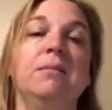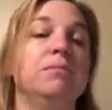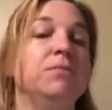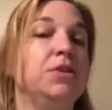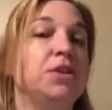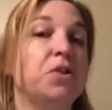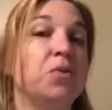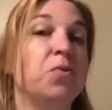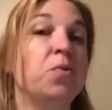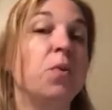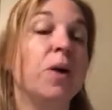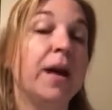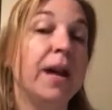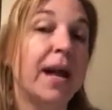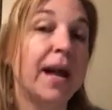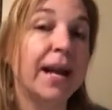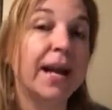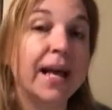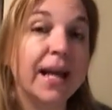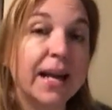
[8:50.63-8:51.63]
So when
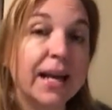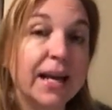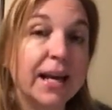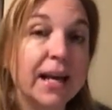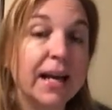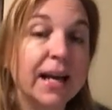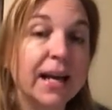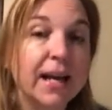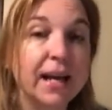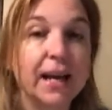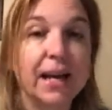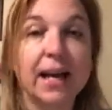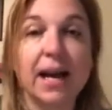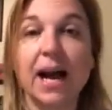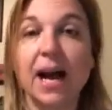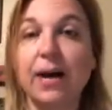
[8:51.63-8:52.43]
I get it in,